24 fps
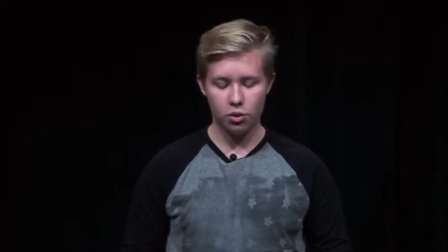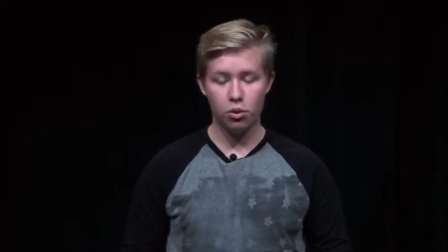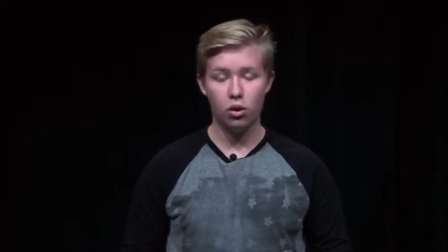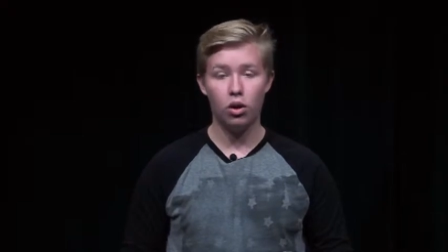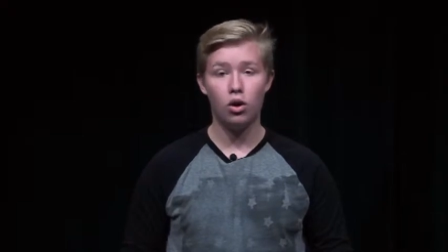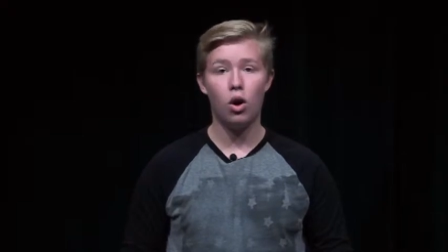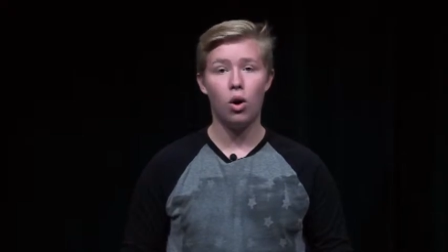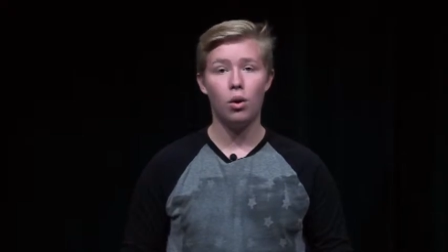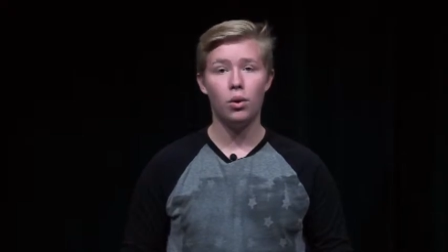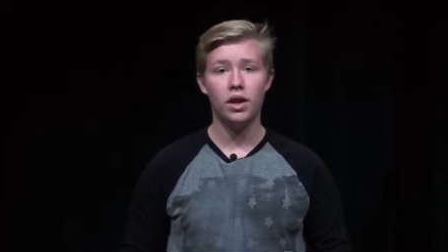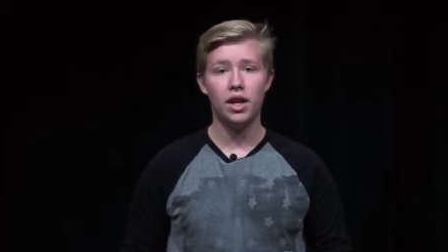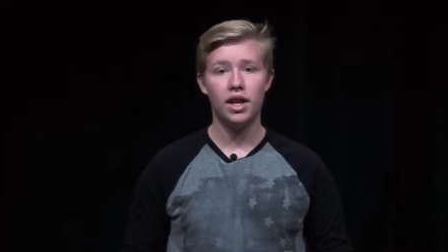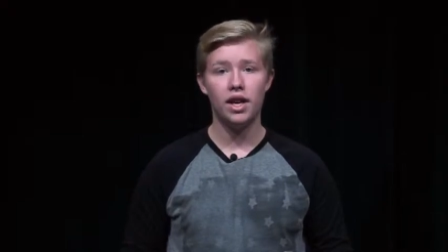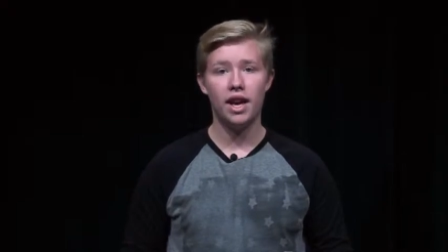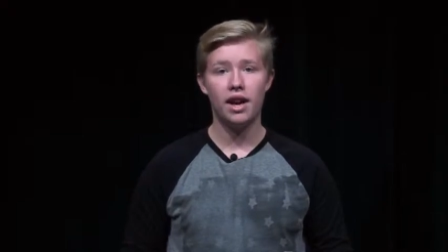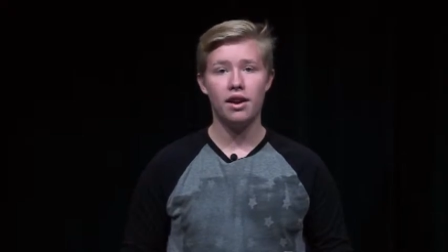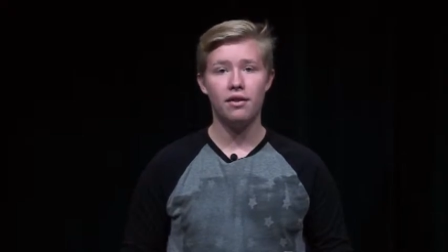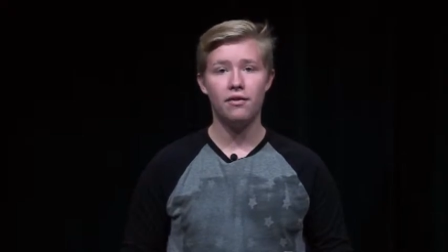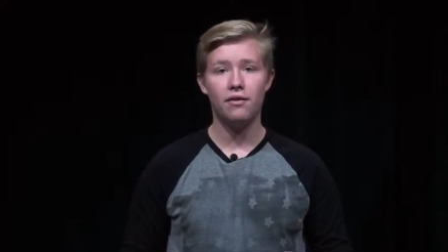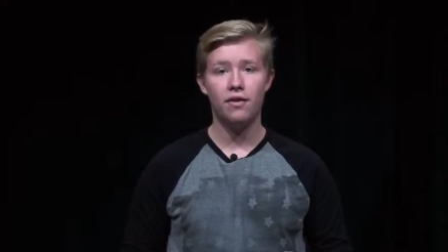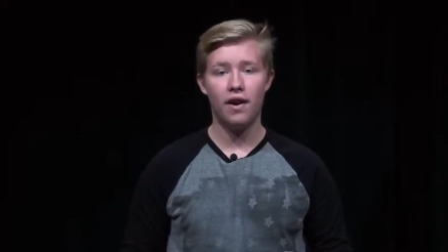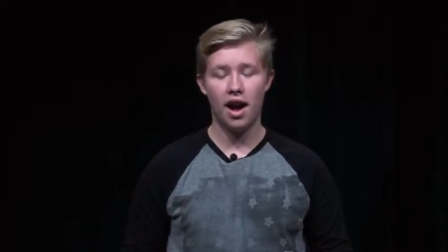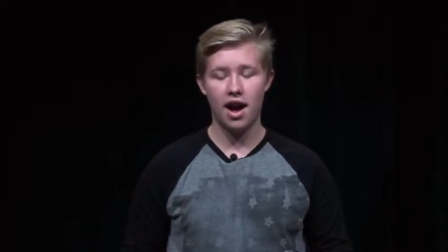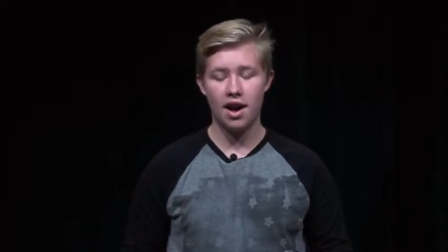you will only
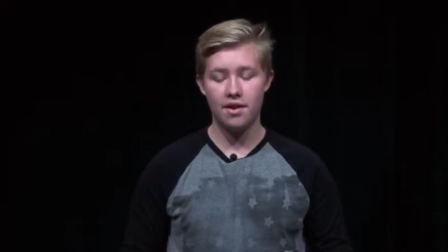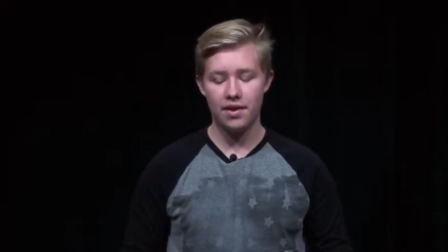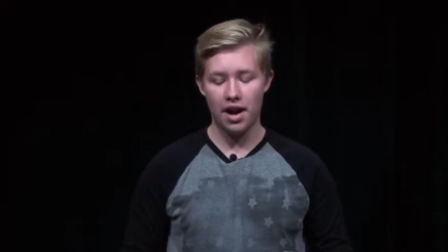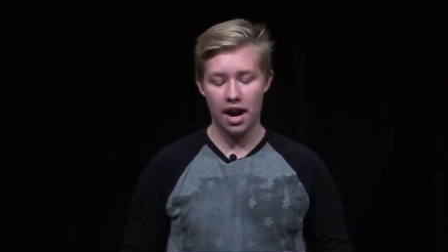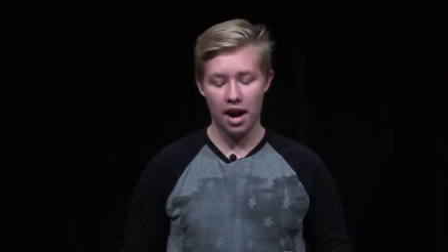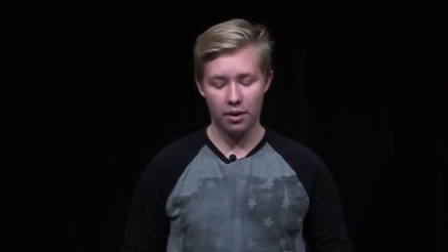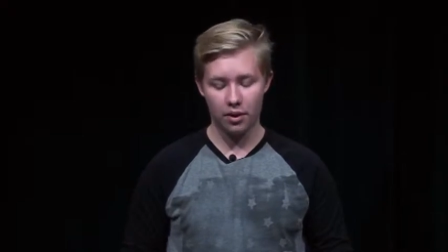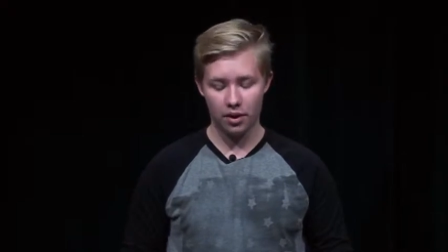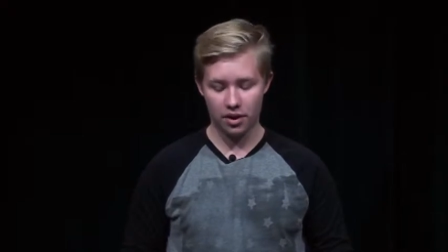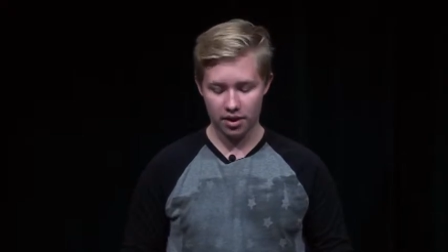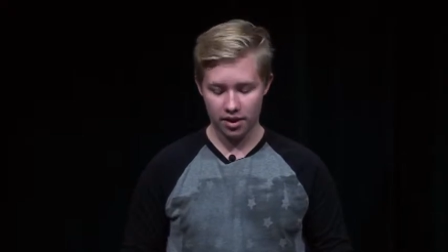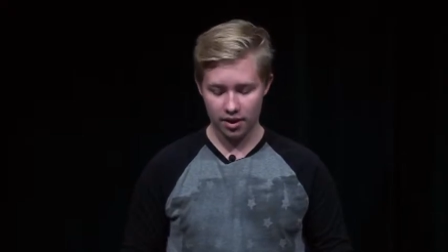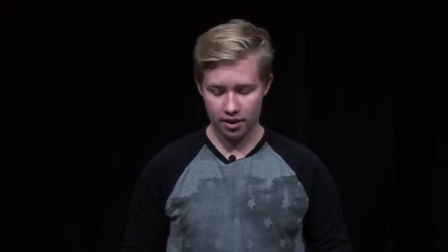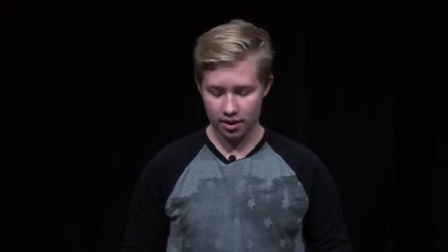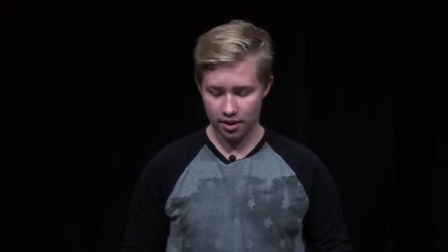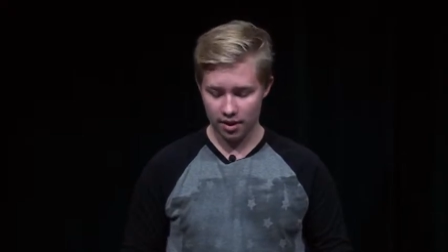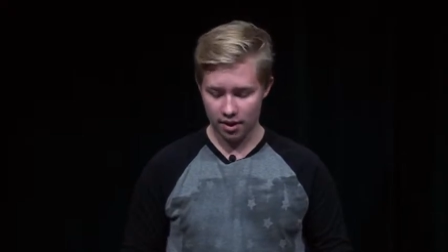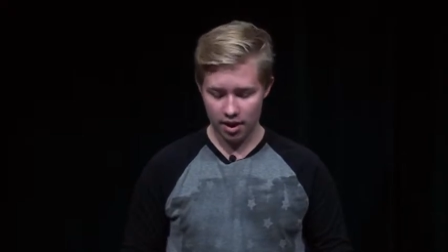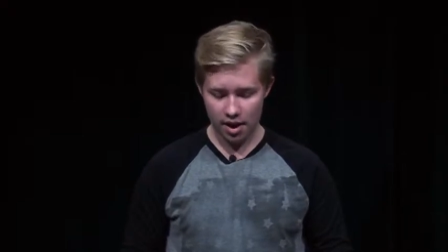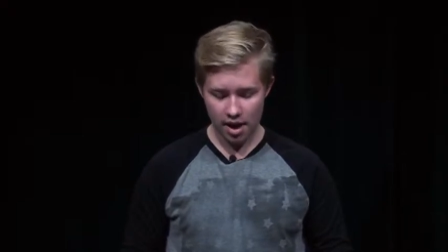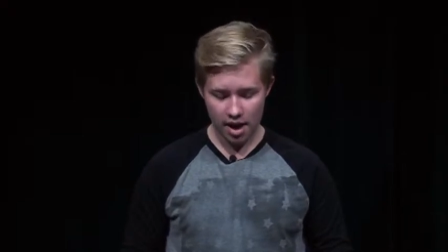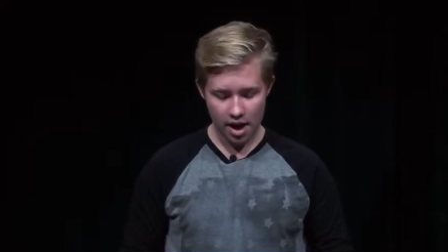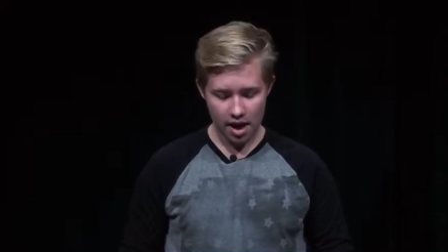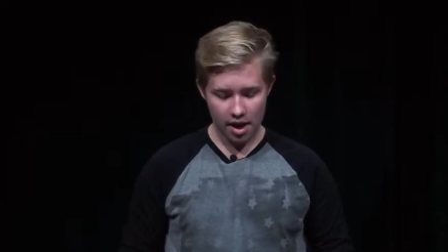get five hours.
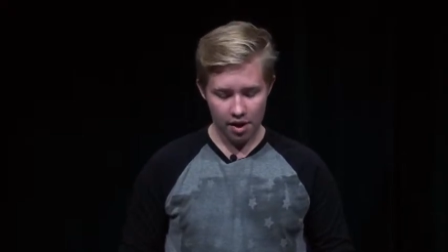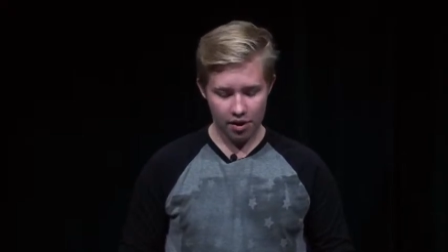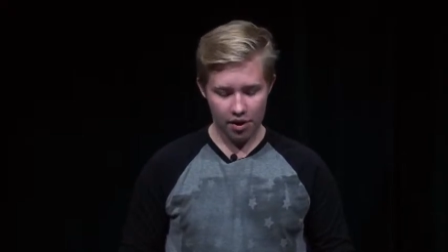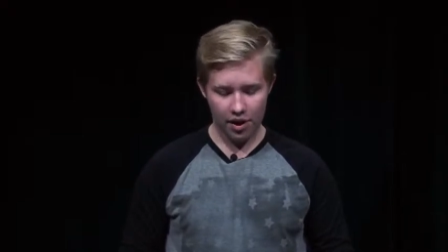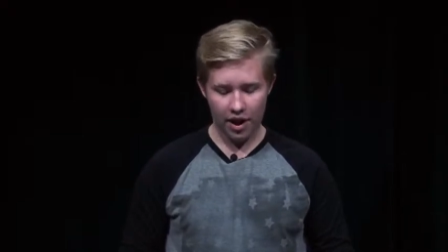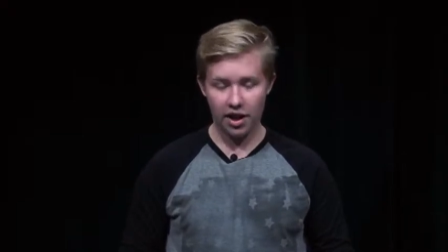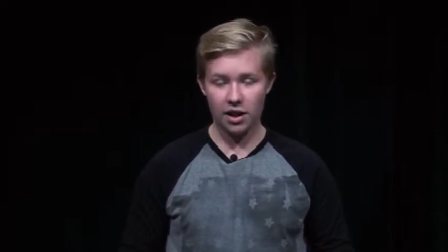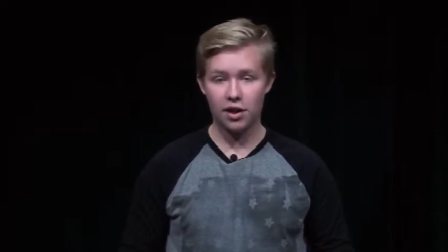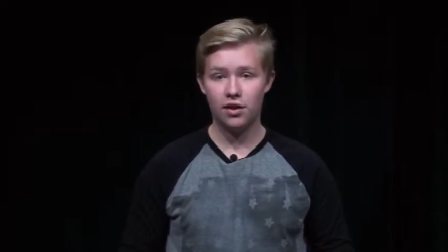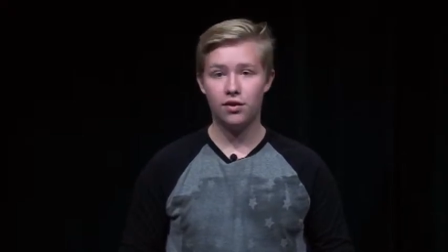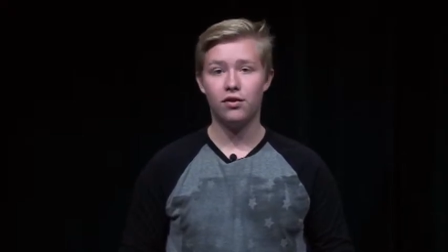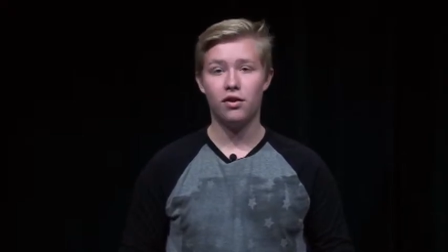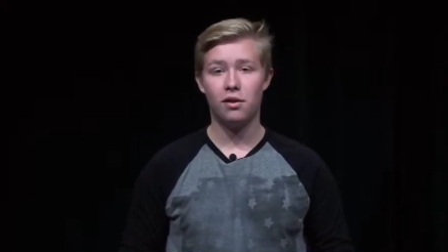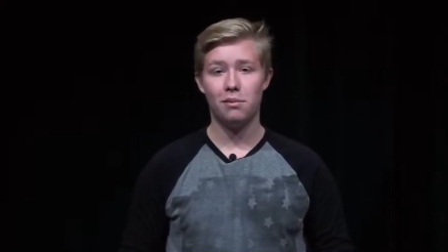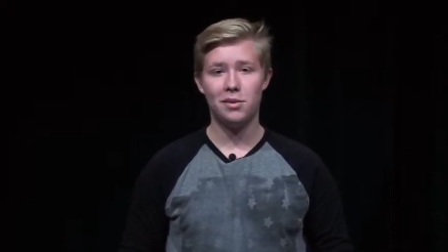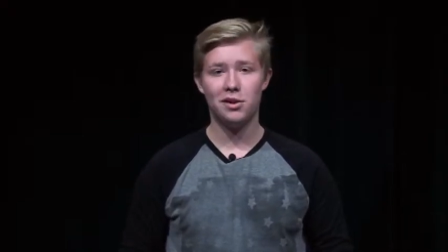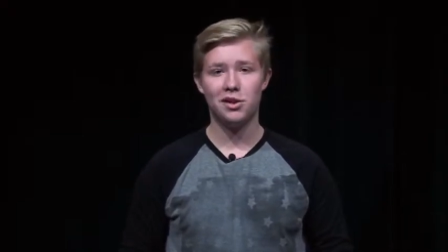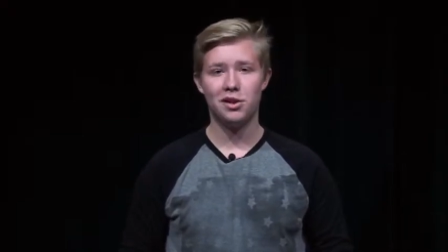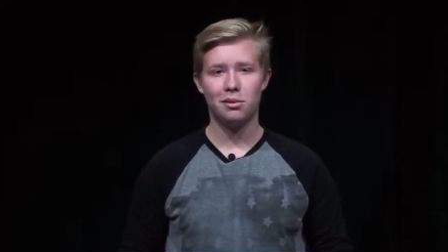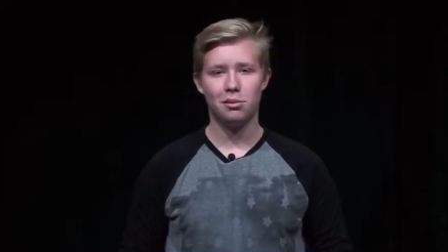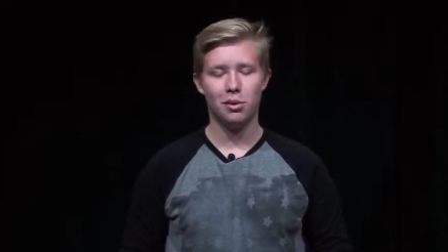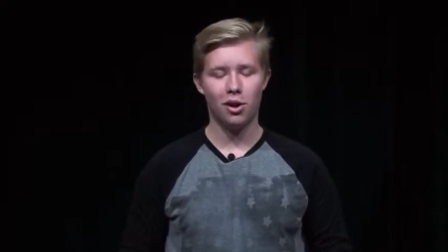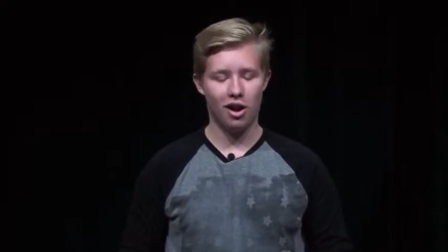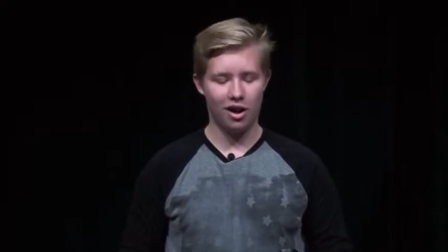Thanks from
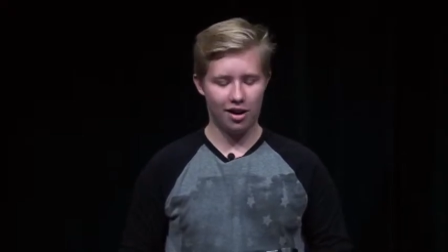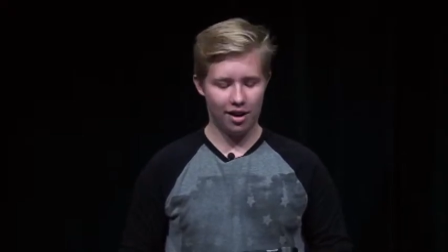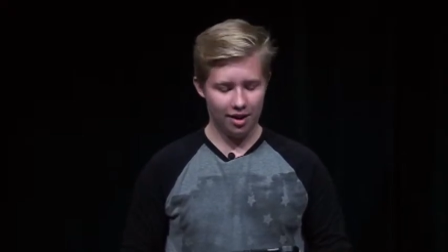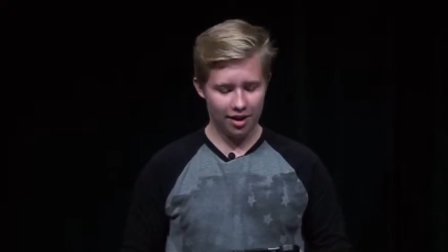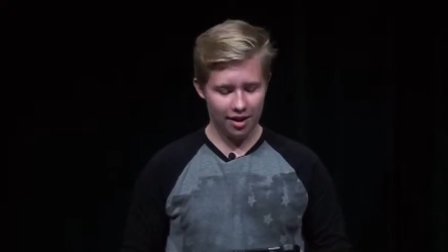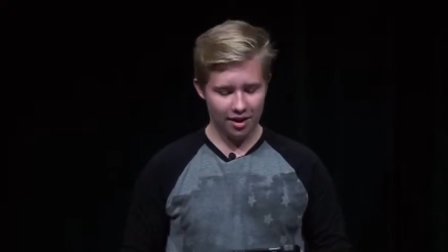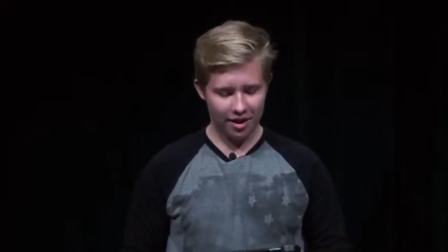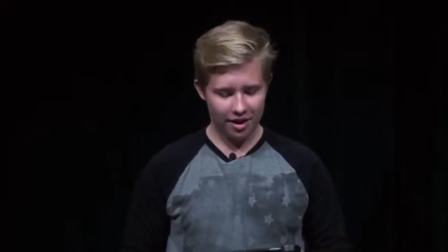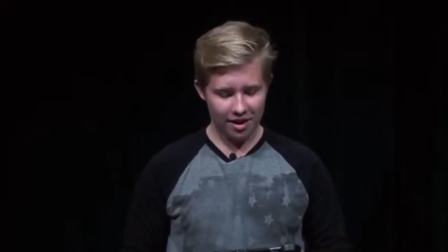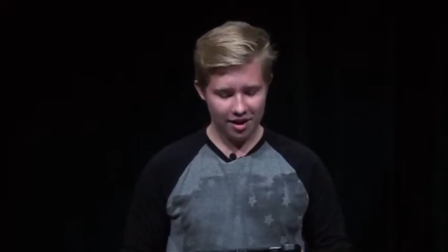Mr. Block.